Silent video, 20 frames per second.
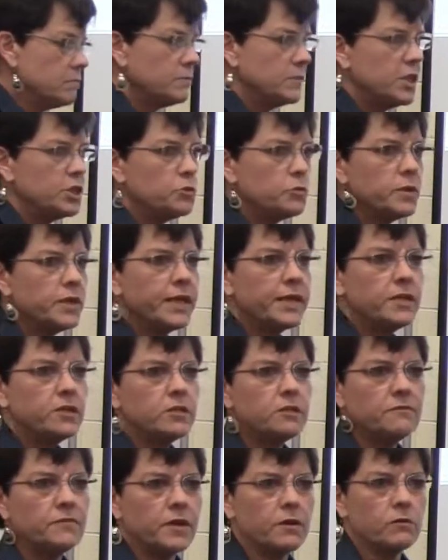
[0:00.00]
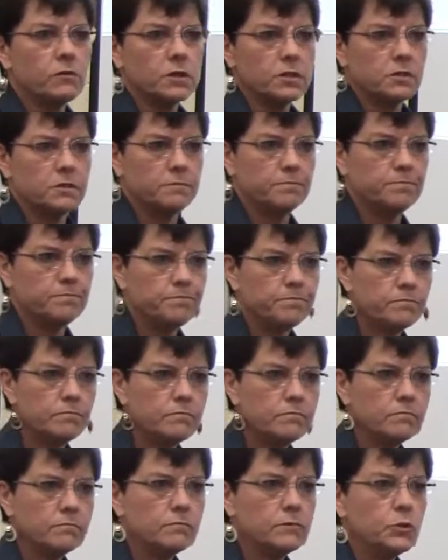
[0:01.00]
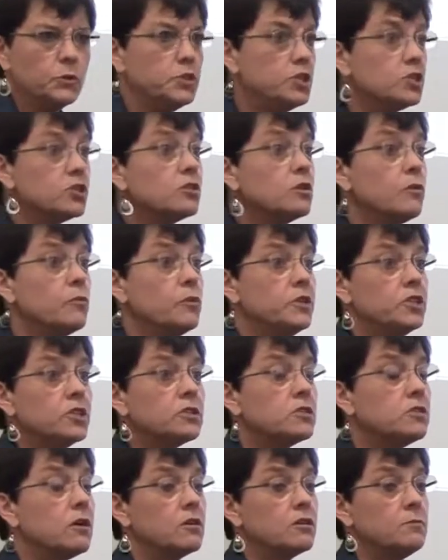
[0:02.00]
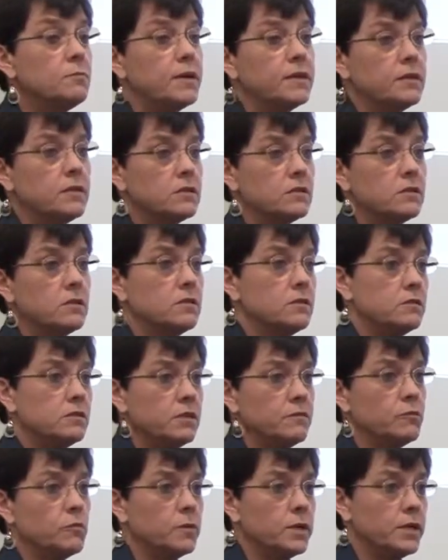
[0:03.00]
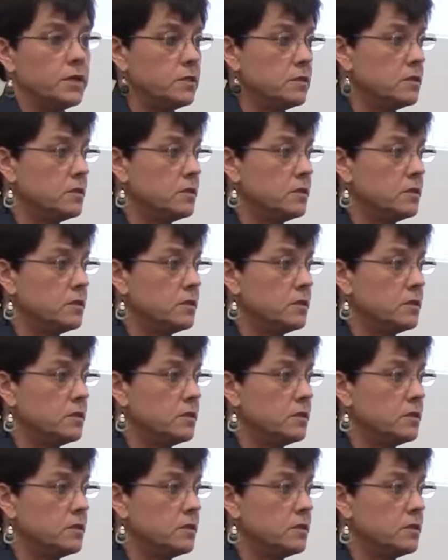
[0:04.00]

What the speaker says: It's related to federalism. We just talked about this on civil rights.